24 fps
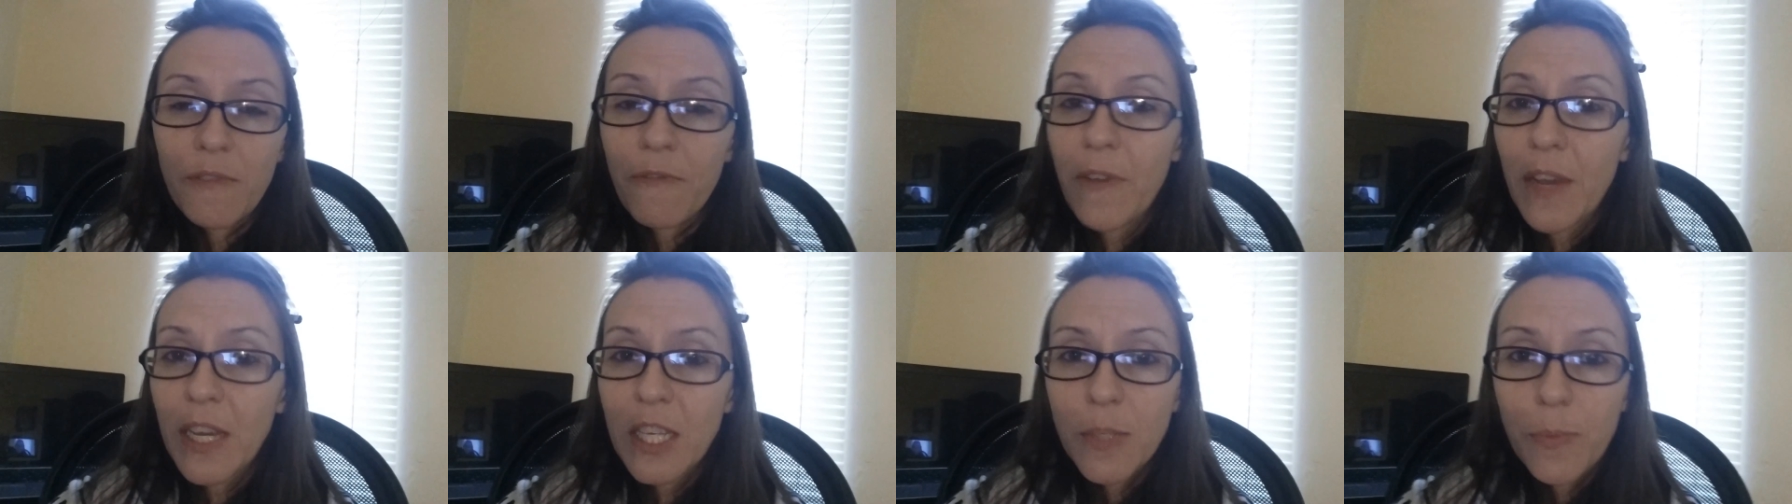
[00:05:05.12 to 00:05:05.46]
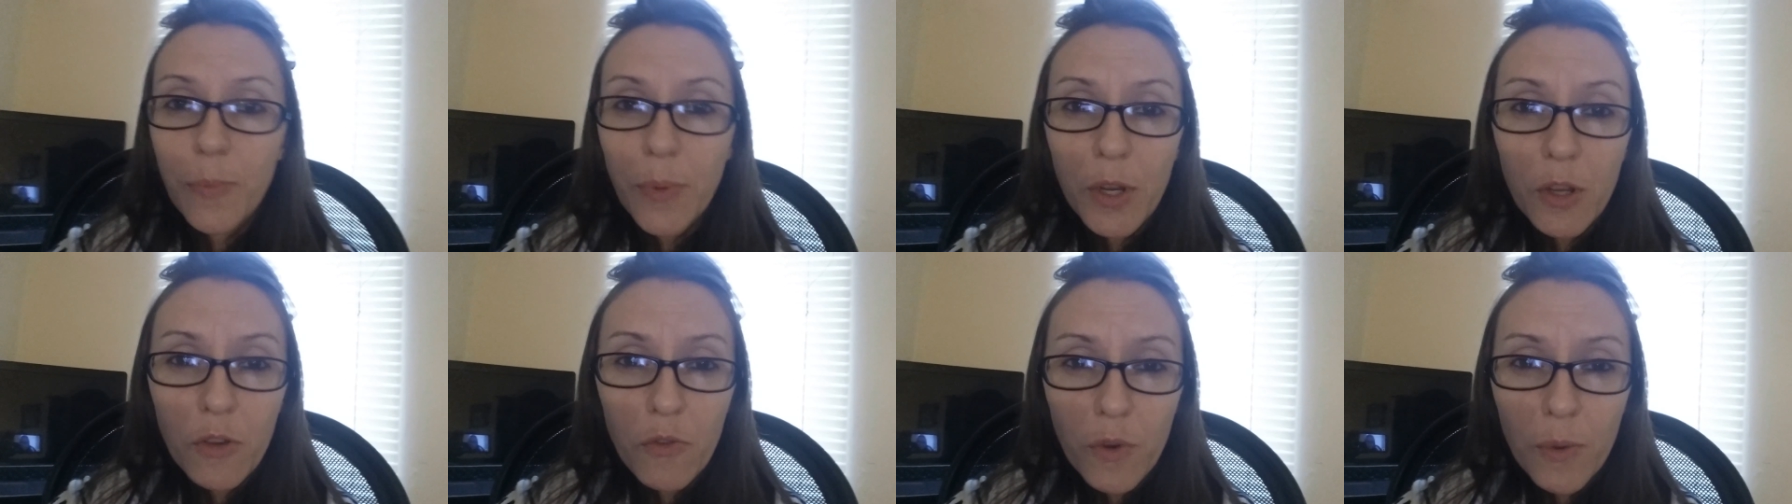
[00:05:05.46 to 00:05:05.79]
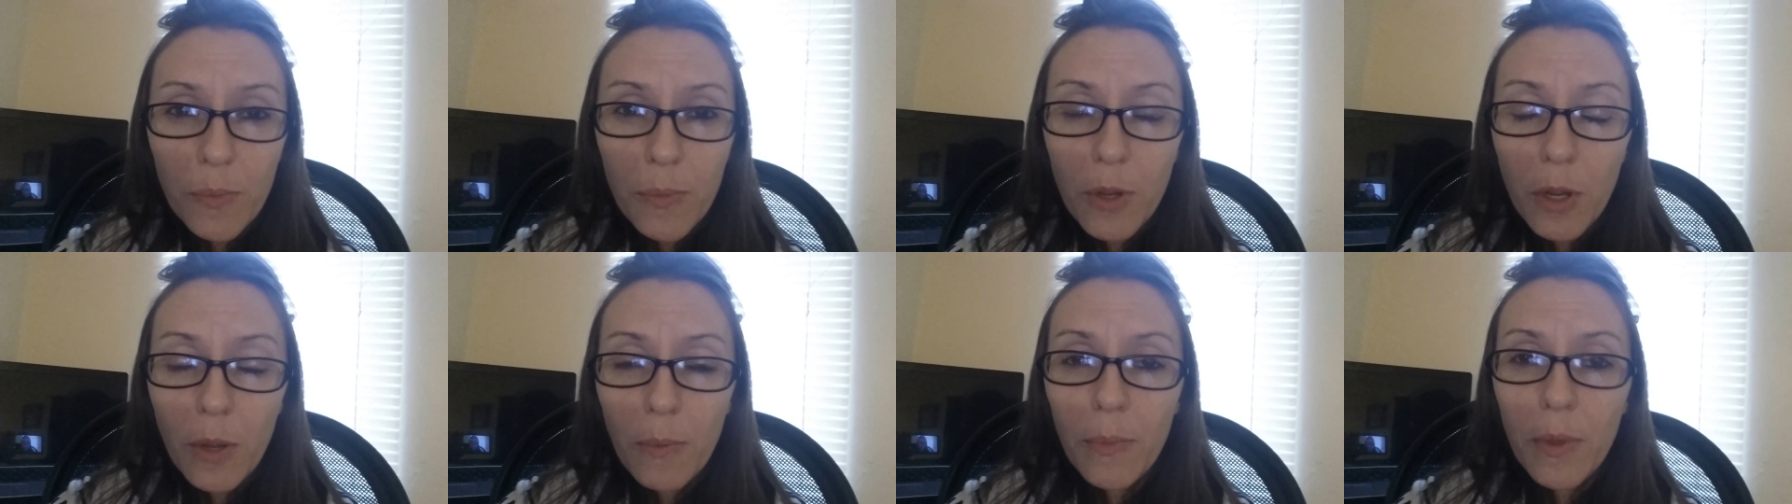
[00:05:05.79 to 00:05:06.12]
a Facebook
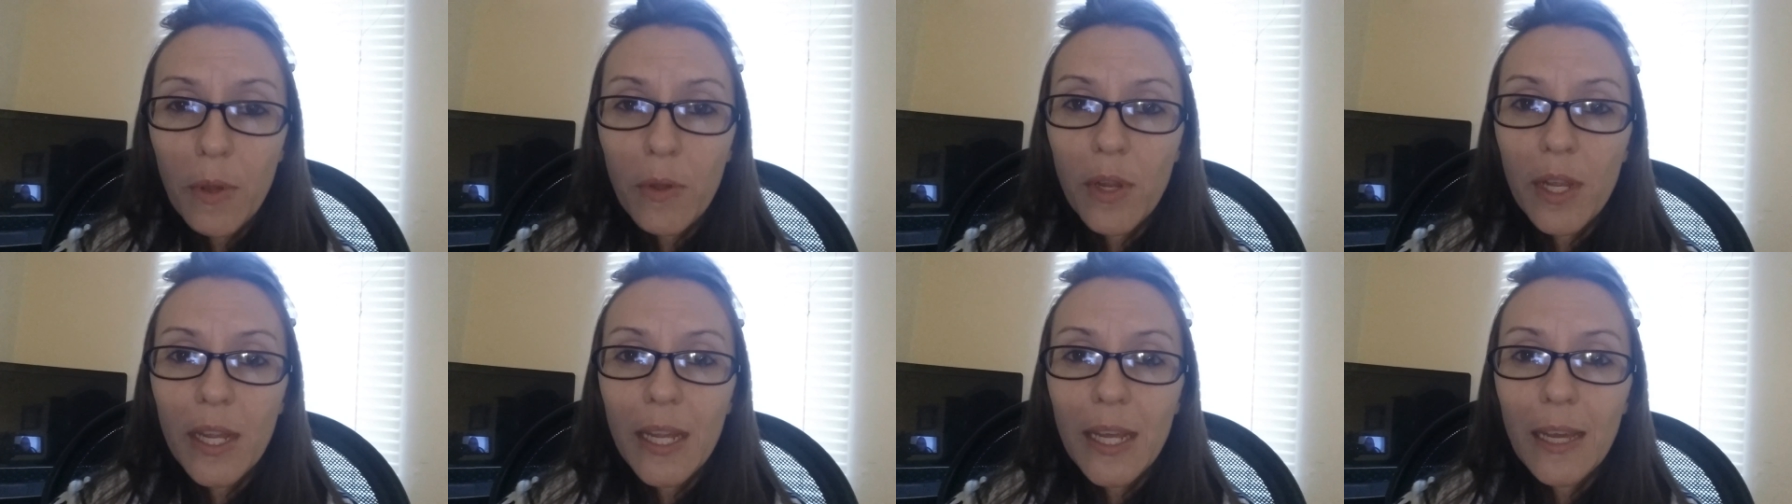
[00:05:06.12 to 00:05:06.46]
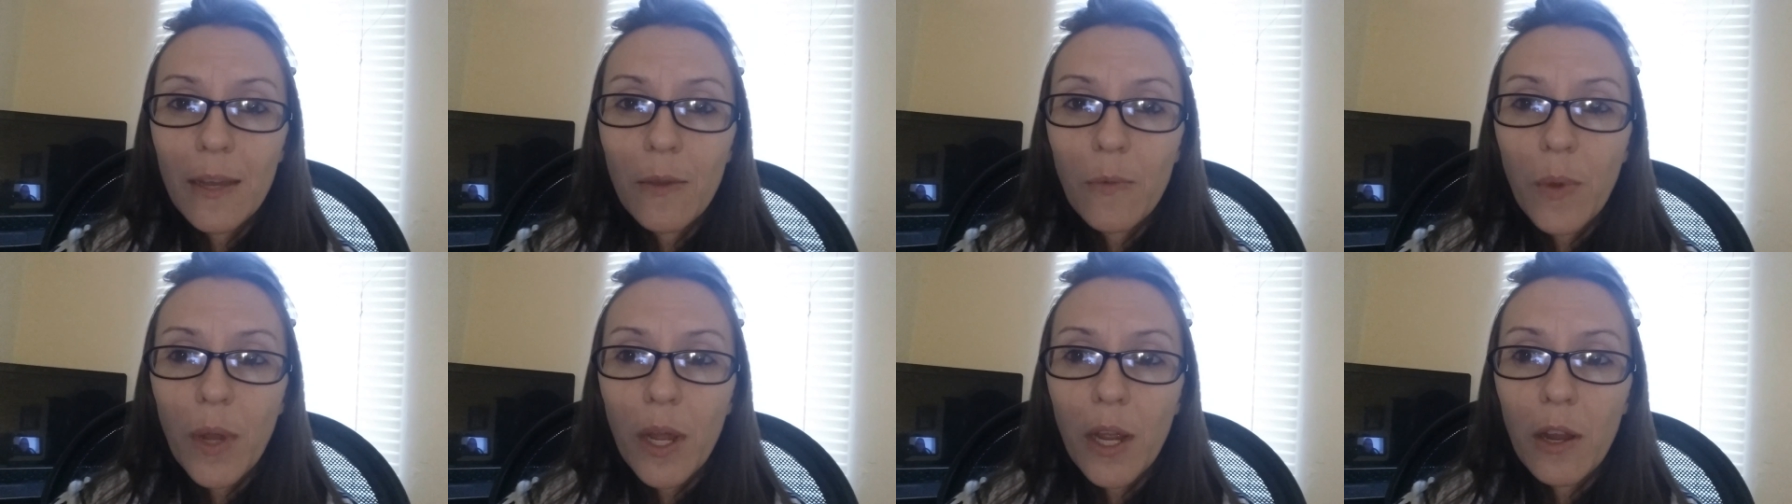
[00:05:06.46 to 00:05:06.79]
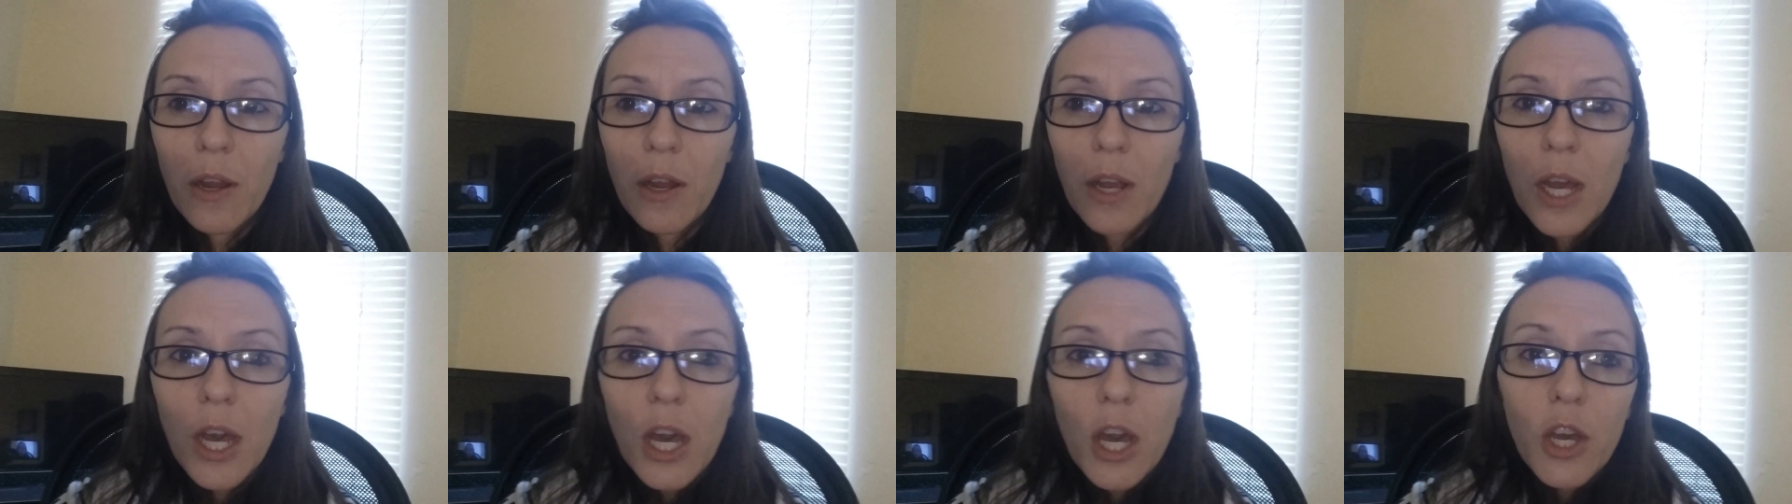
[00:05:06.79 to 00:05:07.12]
group community
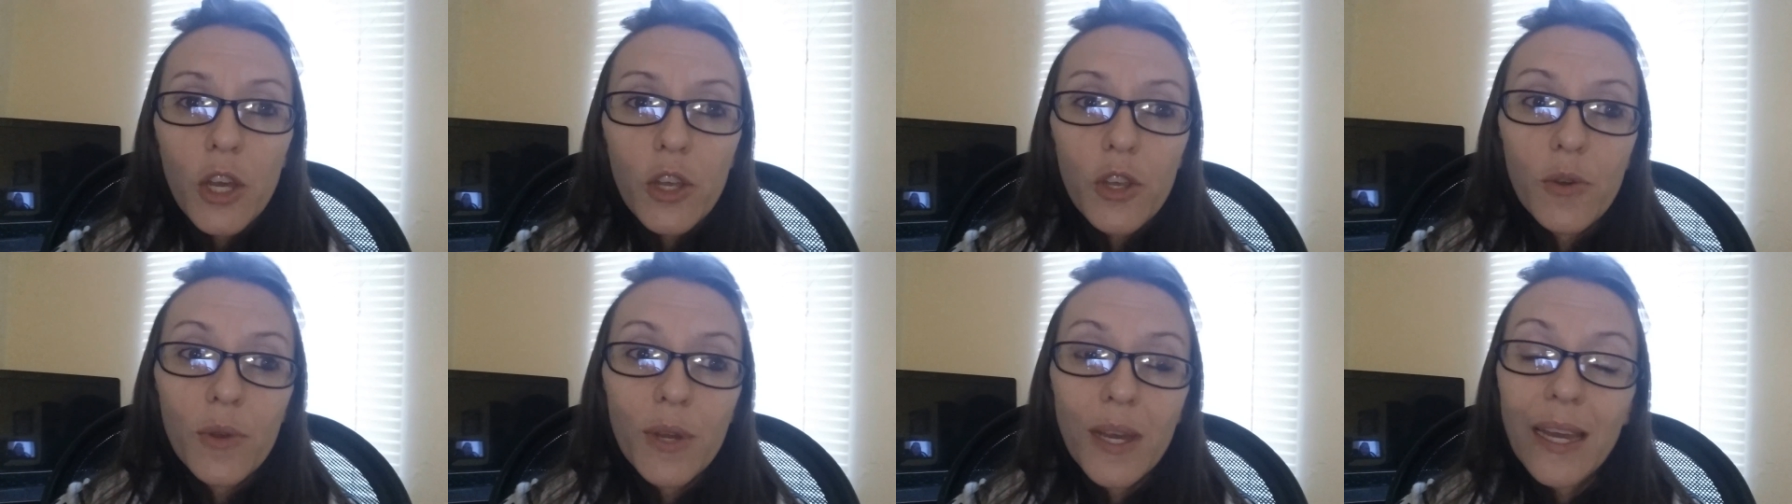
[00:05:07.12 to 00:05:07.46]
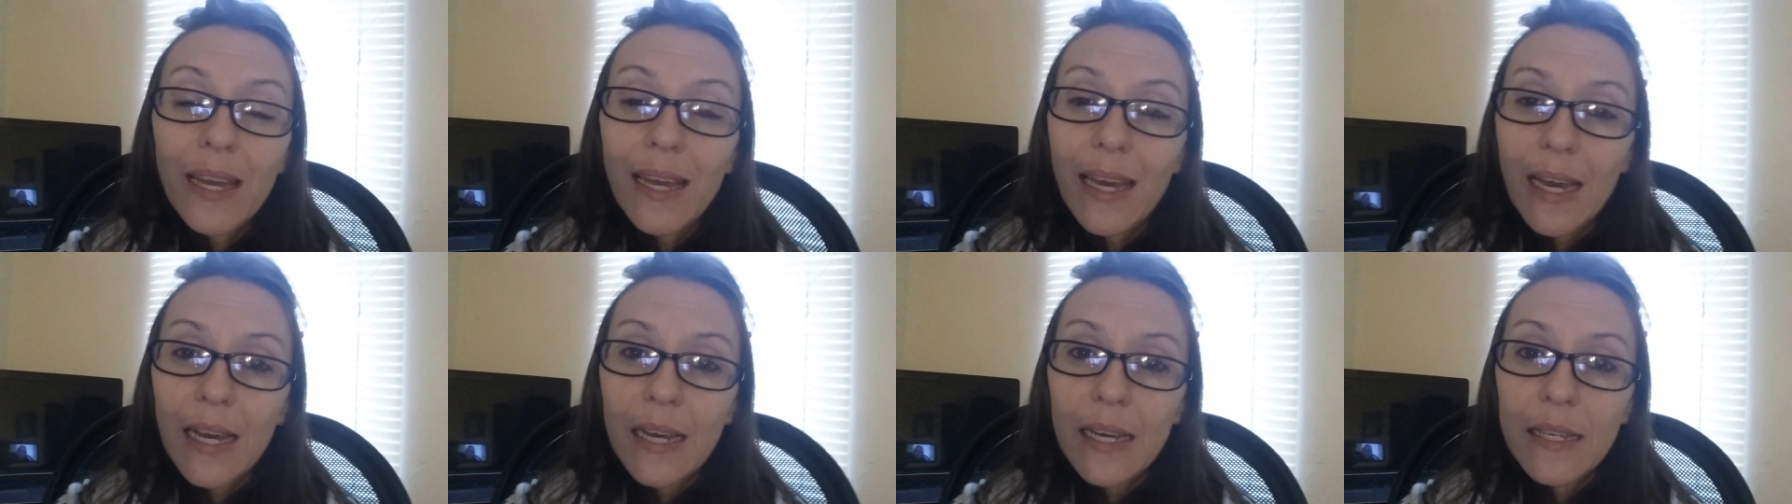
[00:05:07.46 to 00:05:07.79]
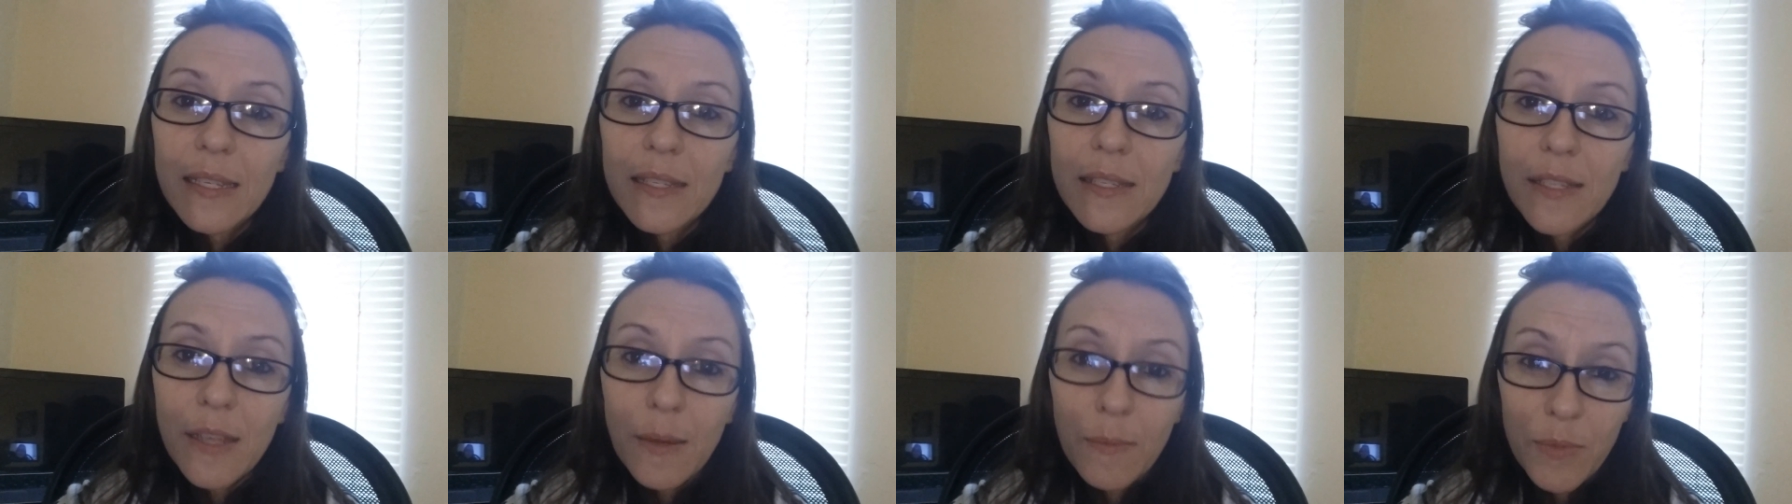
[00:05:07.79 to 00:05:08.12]
where you can get
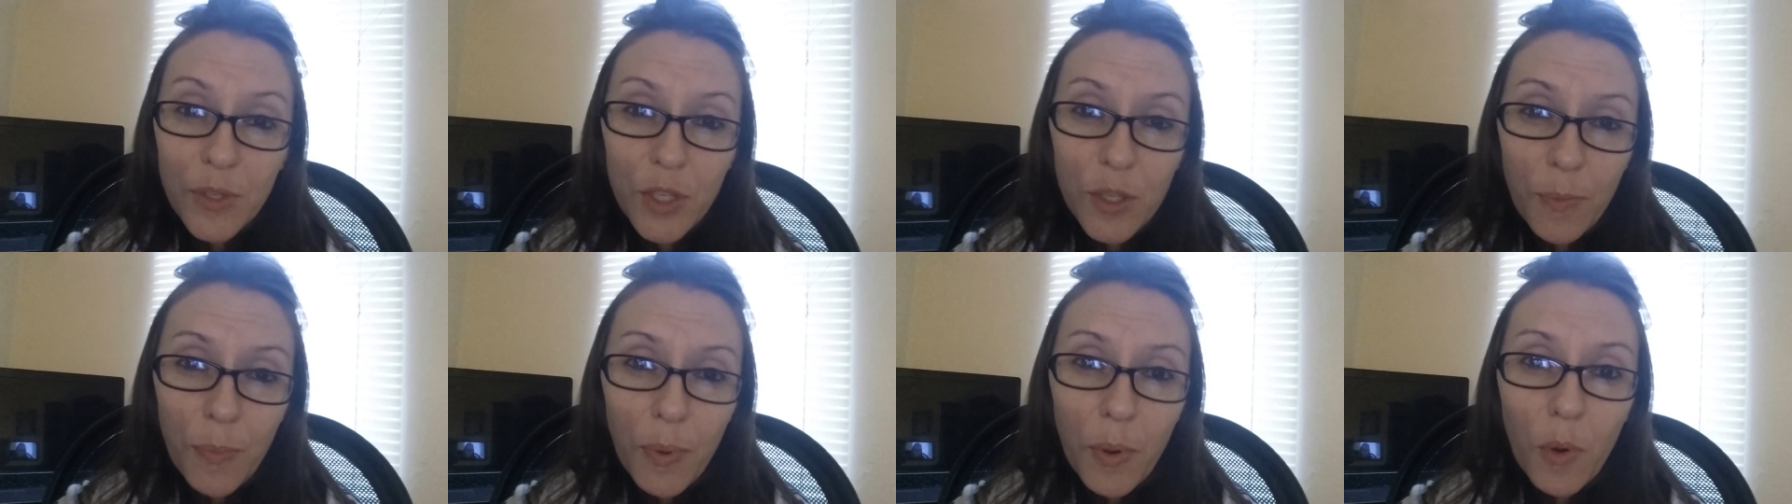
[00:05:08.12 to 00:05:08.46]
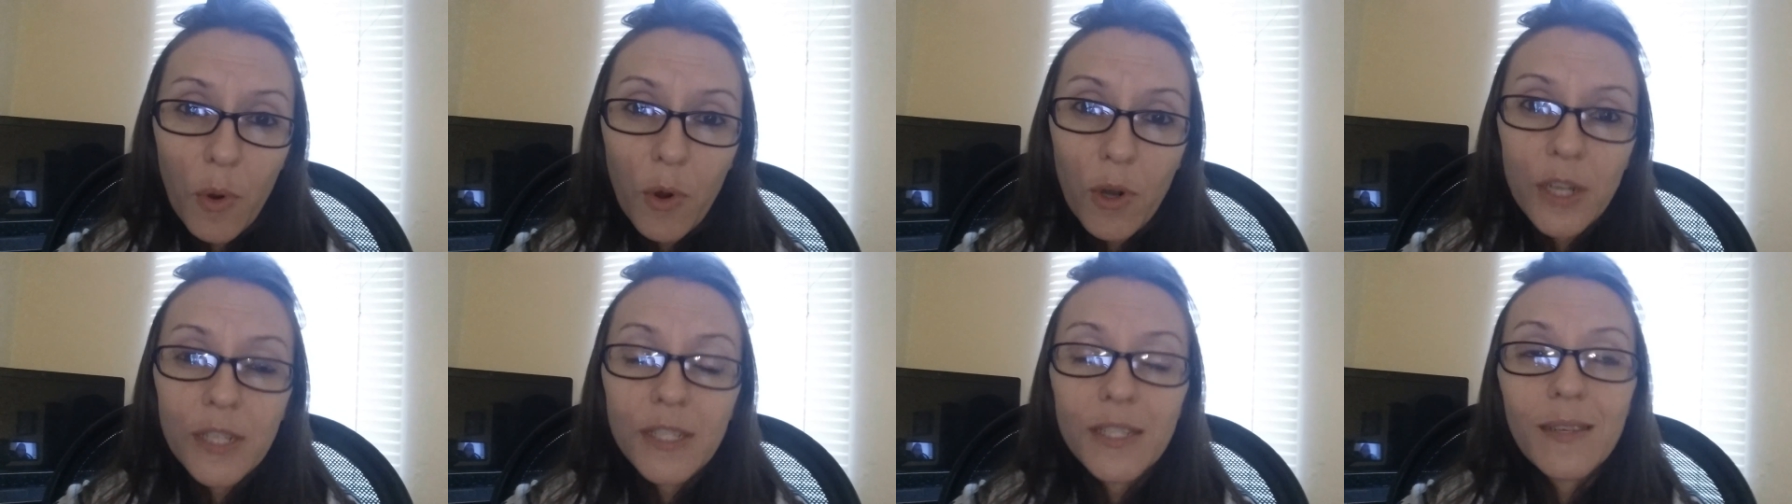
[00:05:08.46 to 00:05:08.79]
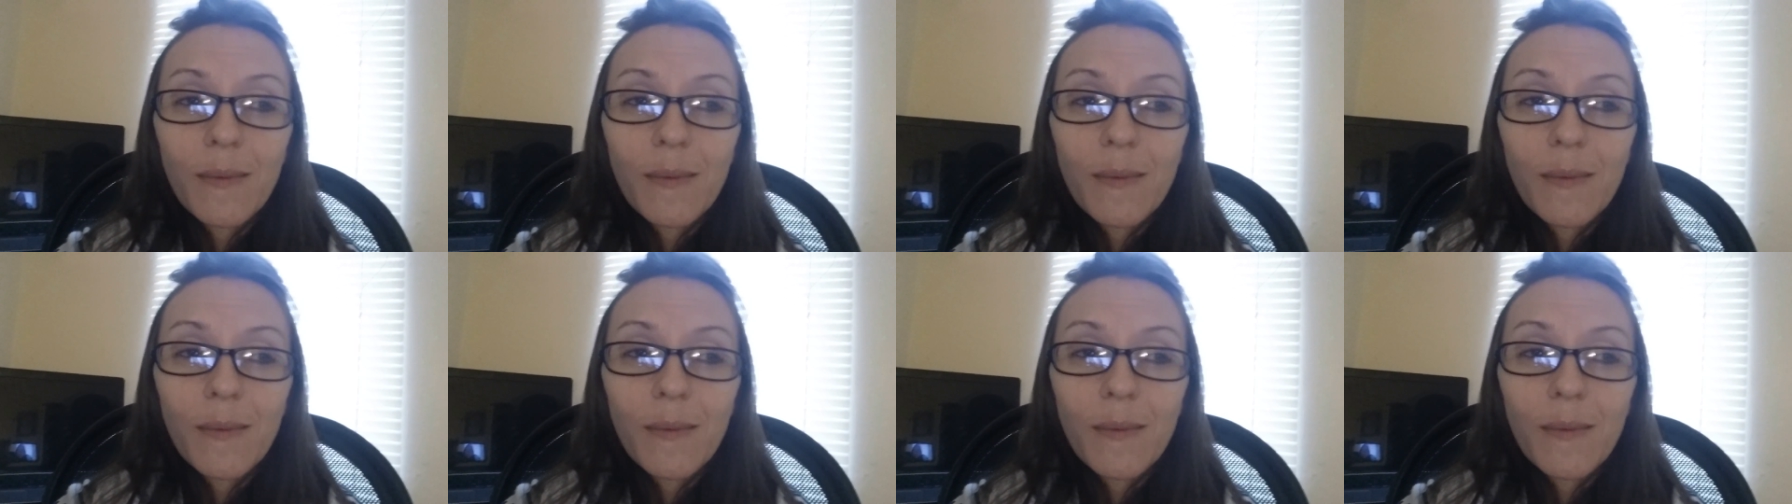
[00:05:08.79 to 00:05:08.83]
some support,